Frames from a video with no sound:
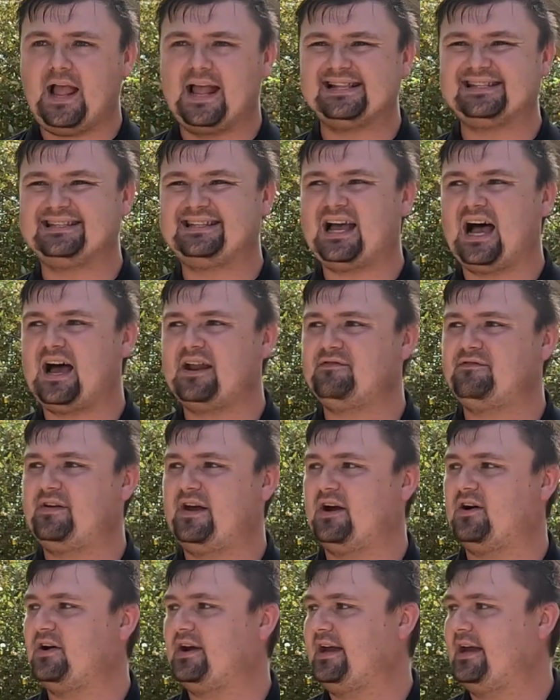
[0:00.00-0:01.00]
It's not
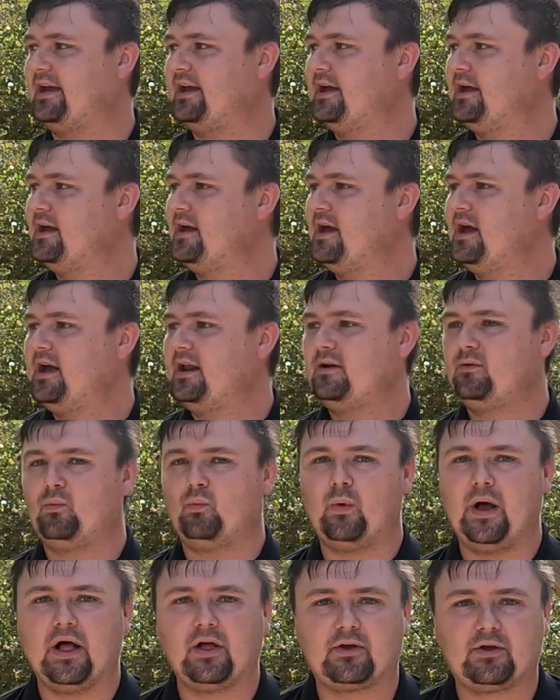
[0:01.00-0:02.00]
very
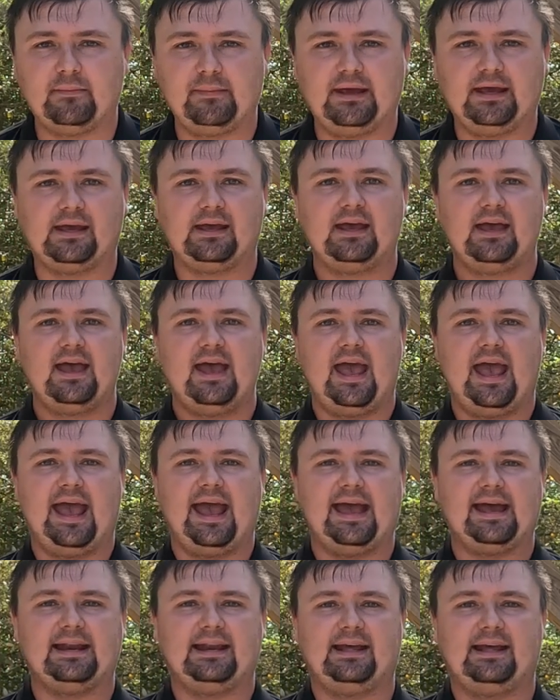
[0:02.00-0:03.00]
welcoming
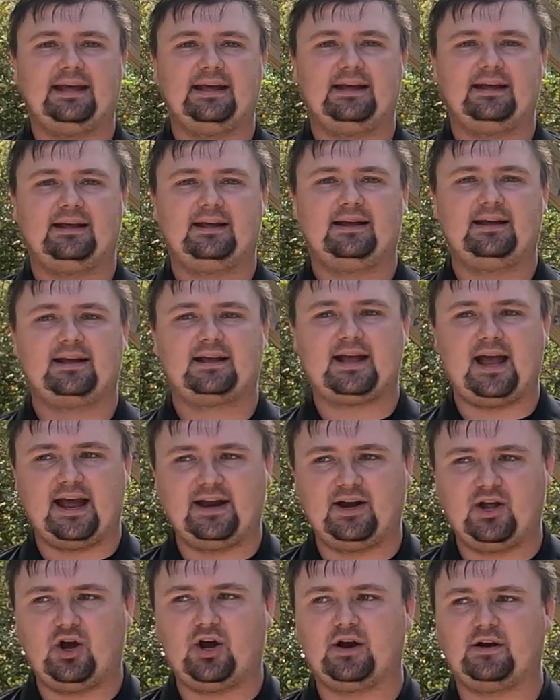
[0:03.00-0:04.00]
and
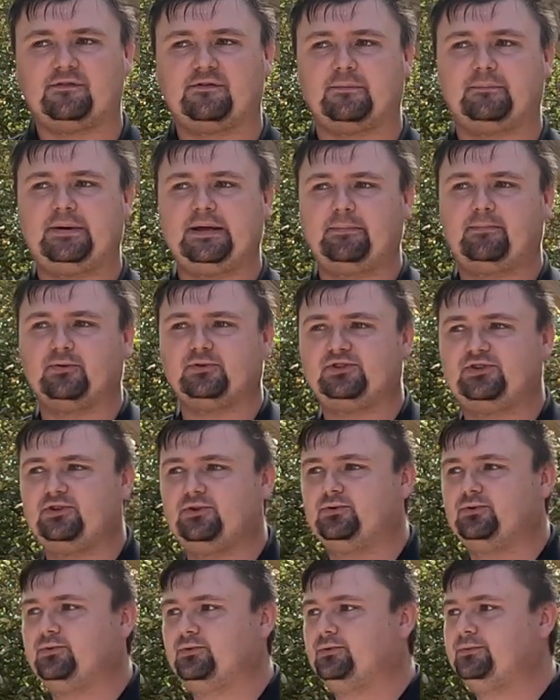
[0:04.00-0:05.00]
kind of hard for people
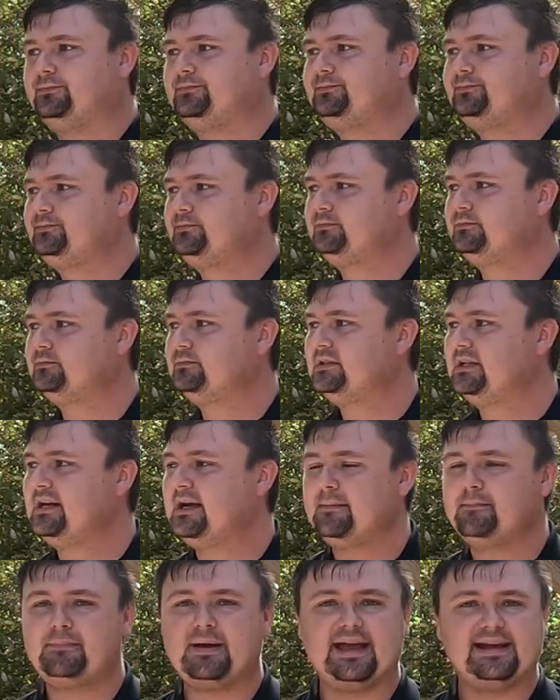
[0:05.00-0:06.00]
to
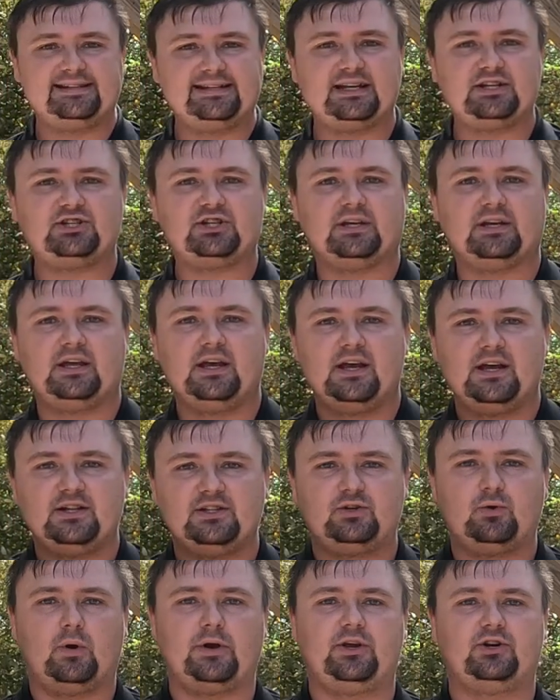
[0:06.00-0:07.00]
pay attention
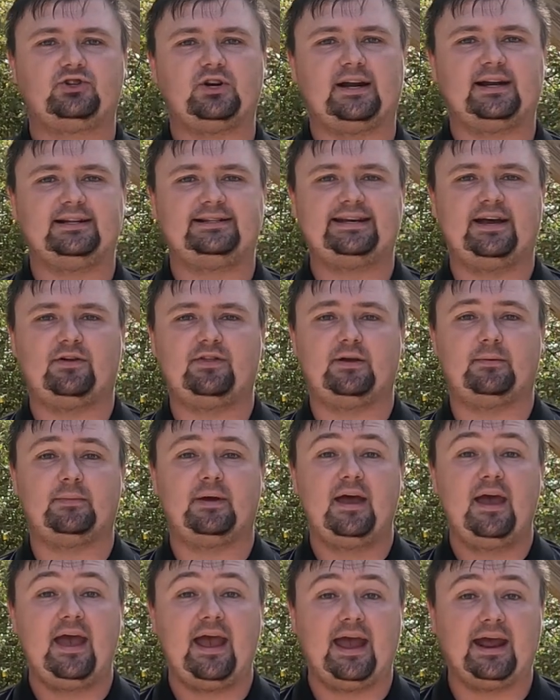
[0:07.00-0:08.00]
to what you're trying to tell them.
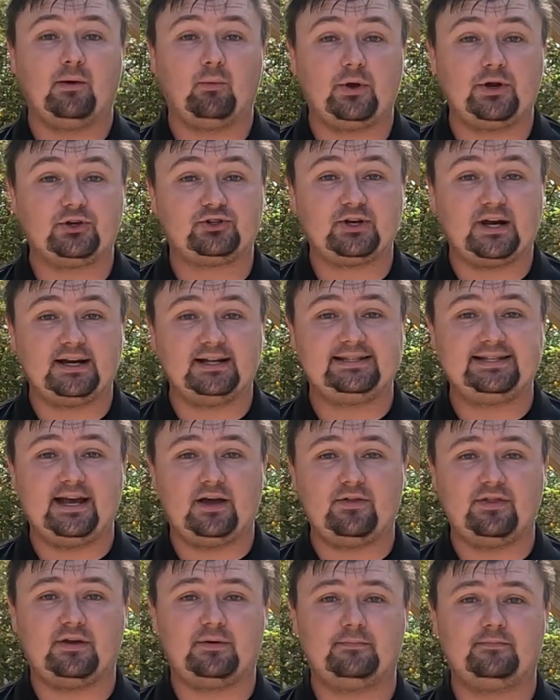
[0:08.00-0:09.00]
And what you're trying to
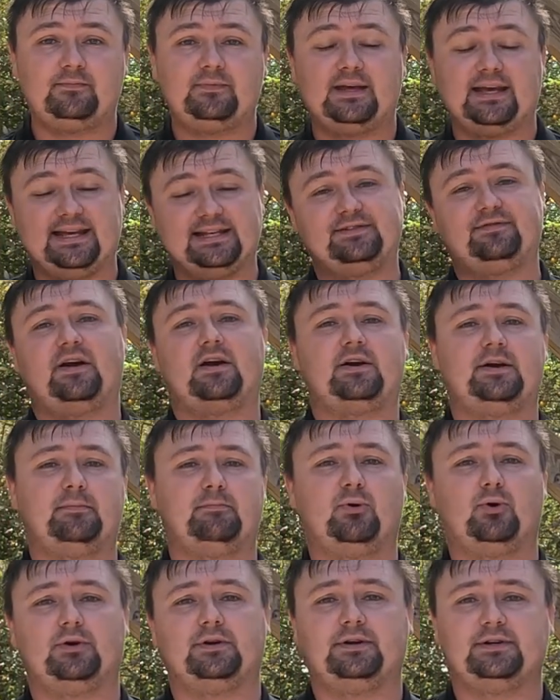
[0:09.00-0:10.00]
tell them is very
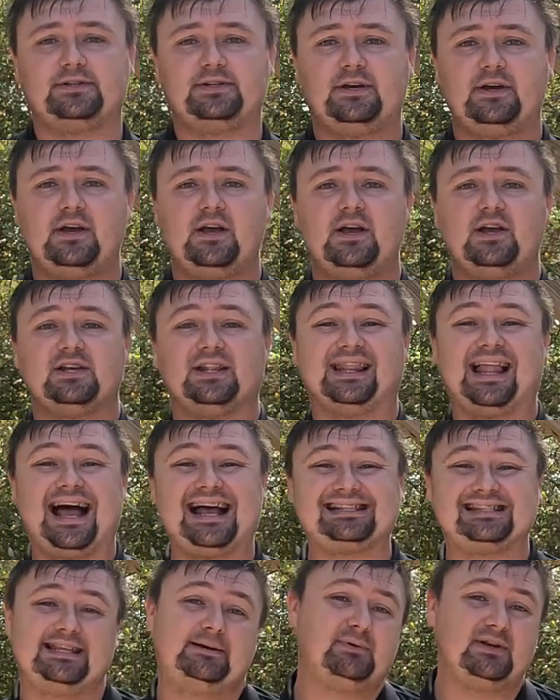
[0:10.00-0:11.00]
important.
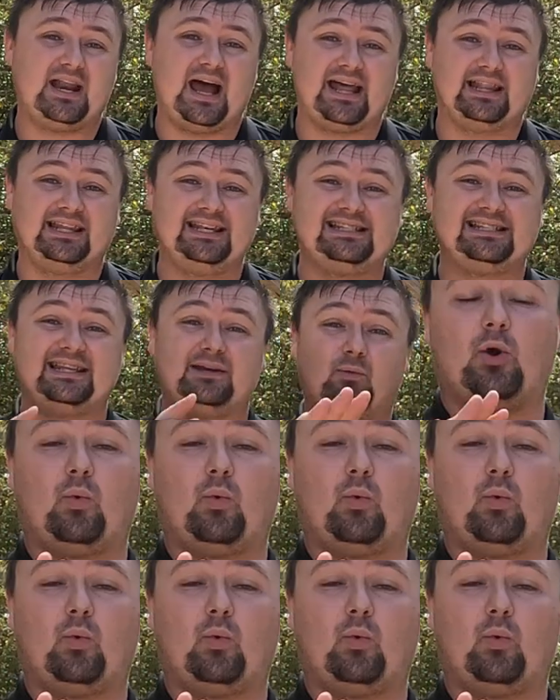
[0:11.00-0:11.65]
Lastly but not leastly,